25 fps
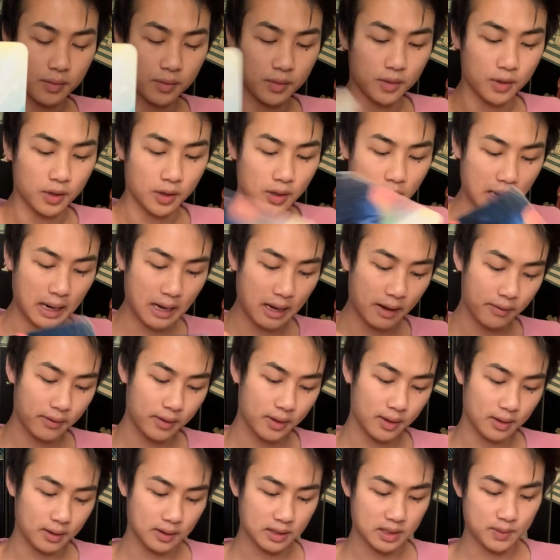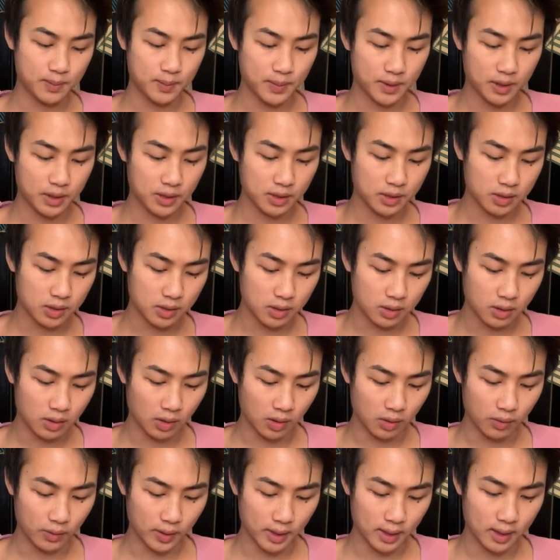You're having a spiritual
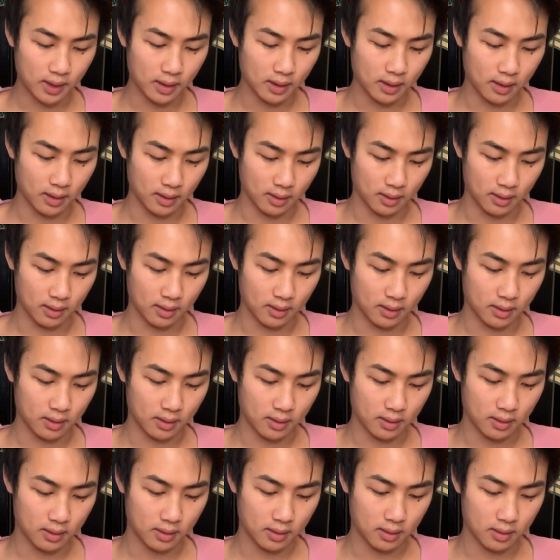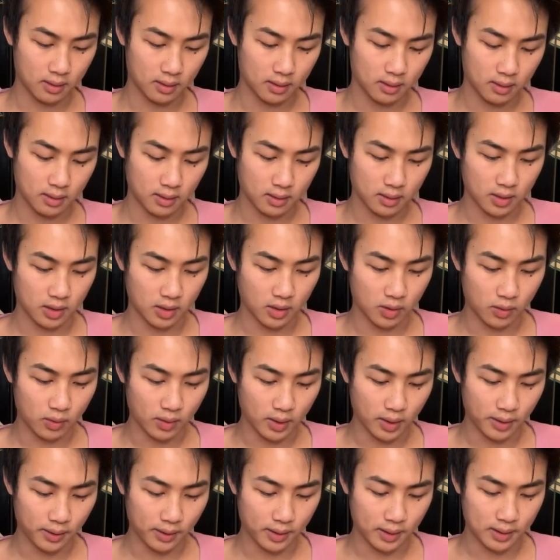awakening,
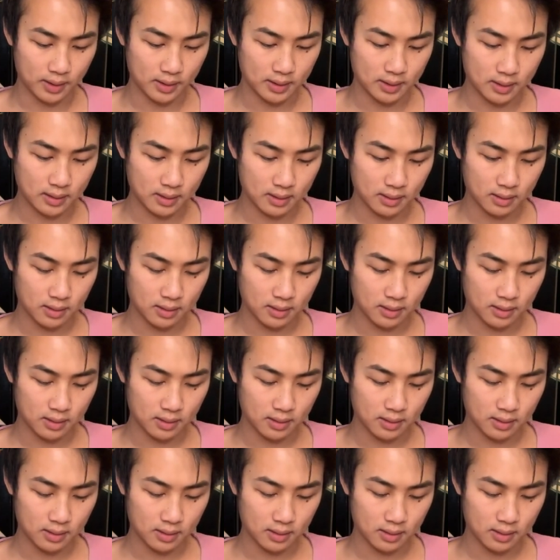Aquarius.